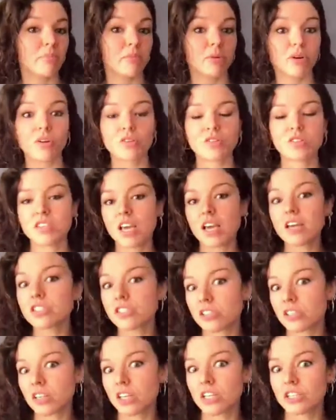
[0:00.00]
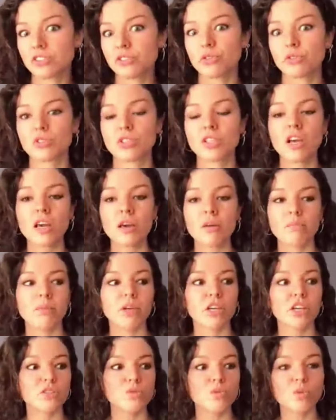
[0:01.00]
pronunciation issues
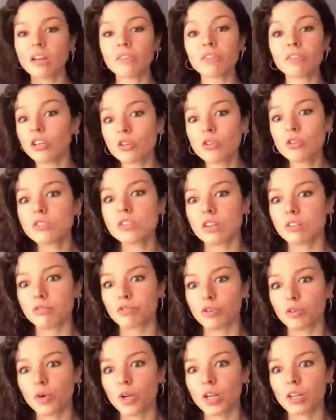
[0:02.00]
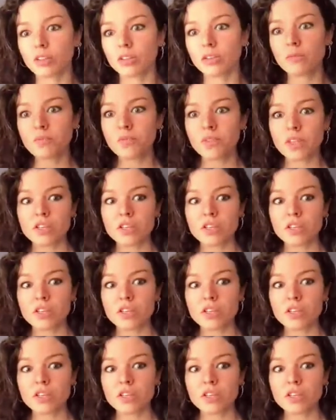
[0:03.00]
because we never used it for real.